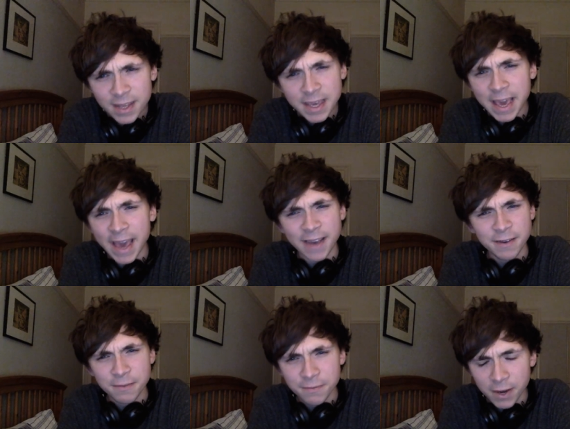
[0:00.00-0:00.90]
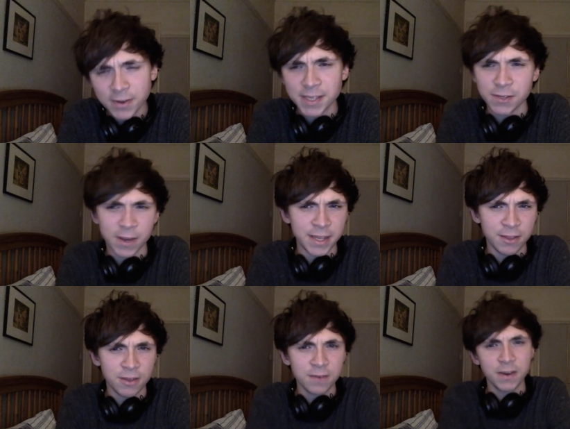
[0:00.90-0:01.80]
Yeah, very
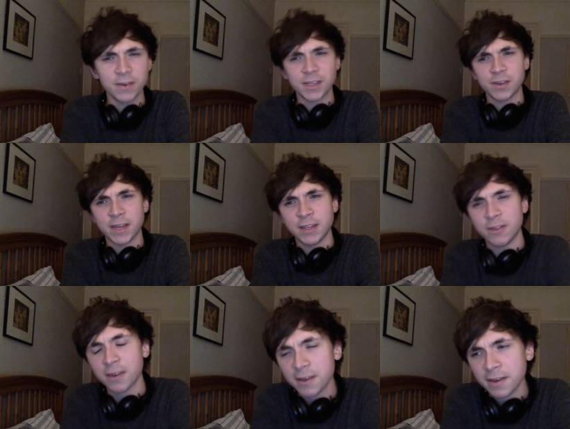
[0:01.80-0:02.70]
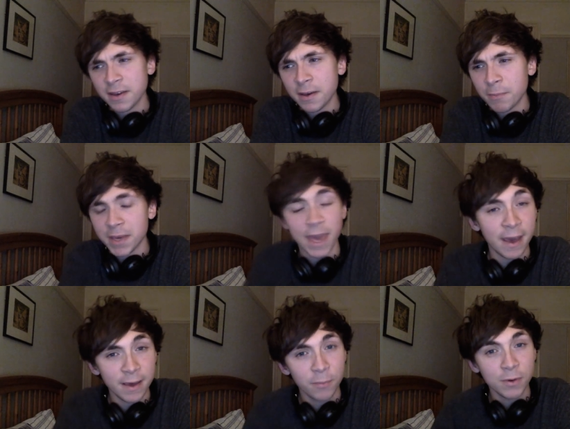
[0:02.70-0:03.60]
strange, very strange. But
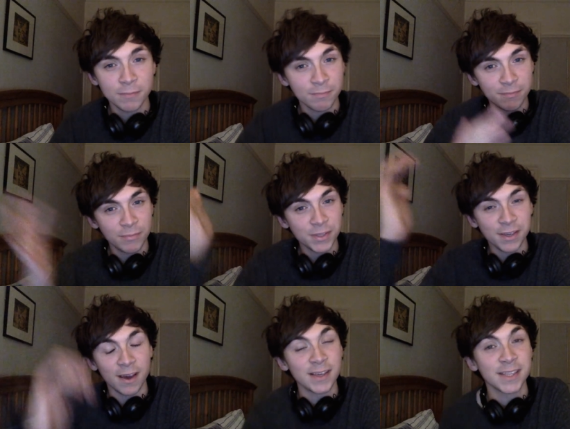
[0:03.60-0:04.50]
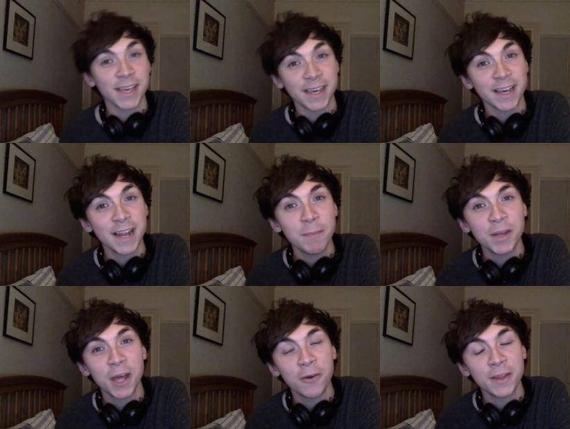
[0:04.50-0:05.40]
yeah, what what do you guys think? Let
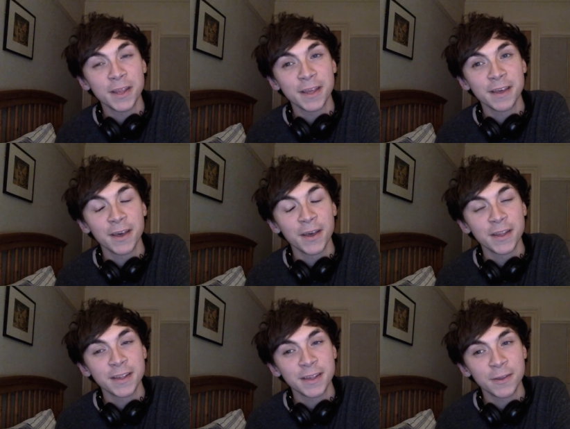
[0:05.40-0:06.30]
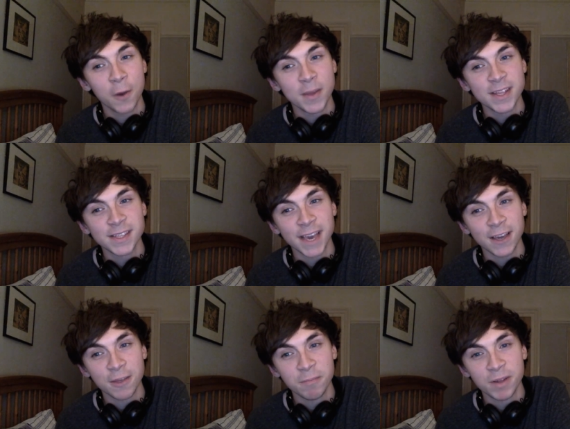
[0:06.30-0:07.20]
me know in the comment
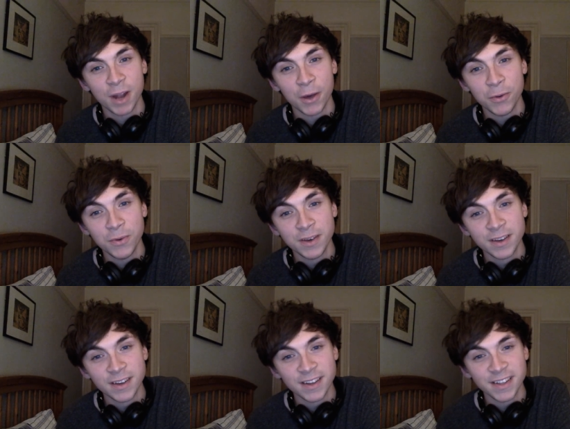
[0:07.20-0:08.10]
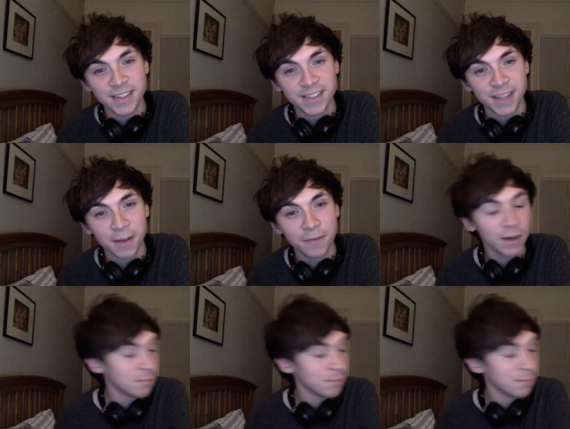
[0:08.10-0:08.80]
section below and stuff.